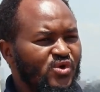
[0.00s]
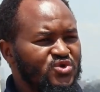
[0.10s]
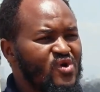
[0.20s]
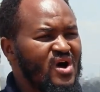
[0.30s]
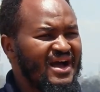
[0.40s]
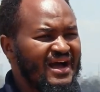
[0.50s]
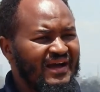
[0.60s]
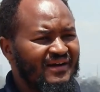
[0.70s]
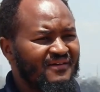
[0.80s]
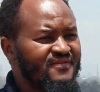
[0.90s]
also
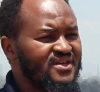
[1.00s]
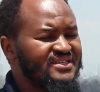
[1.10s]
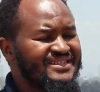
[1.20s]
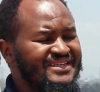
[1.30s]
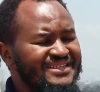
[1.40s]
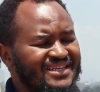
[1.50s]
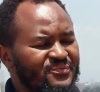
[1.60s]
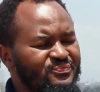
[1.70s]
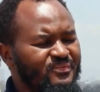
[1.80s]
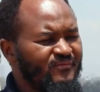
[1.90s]
having is data.
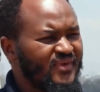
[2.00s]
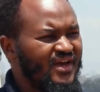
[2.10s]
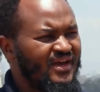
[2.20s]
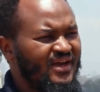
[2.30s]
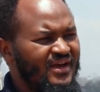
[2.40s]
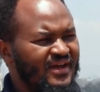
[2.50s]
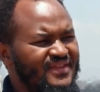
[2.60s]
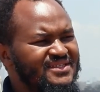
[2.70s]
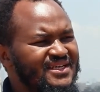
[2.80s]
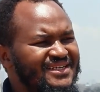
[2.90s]
And
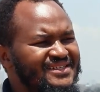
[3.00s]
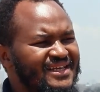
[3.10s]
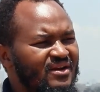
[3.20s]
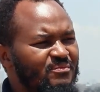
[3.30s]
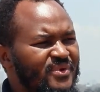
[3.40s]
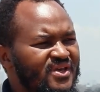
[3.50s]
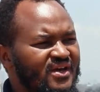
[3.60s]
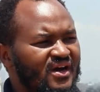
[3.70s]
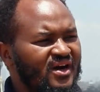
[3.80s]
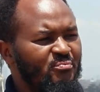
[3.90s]
this data is helping
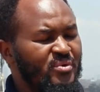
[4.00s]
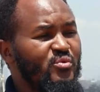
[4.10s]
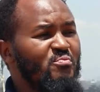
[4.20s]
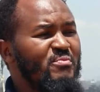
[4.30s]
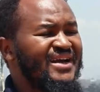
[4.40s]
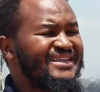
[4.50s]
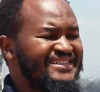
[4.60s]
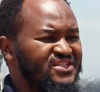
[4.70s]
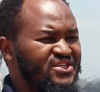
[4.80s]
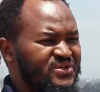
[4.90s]
people make
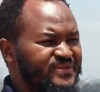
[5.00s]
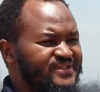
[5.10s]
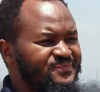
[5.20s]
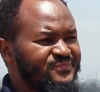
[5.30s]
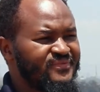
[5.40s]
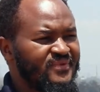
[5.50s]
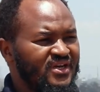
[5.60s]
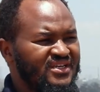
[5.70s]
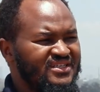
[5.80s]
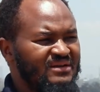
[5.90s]
decisions
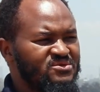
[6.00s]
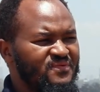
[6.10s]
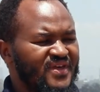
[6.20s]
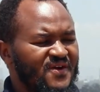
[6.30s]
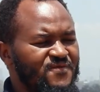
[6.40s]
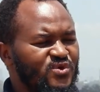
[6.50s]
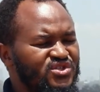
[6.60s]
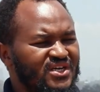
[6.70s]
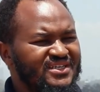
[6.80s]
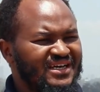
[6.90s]
in terms of their
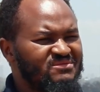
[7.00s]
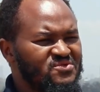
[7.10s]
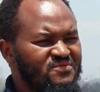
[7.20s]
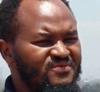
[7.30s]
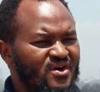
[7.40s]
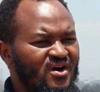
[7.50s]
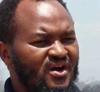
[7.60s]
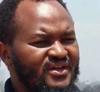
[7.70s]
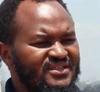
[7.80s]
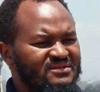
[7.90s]
future, in terms of
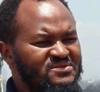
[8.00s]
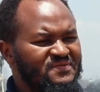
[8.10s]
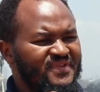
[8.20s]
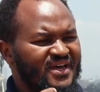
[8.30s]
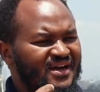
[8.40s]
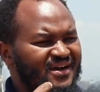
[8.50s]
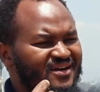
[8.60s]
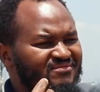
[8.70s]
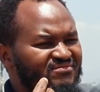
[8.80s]
their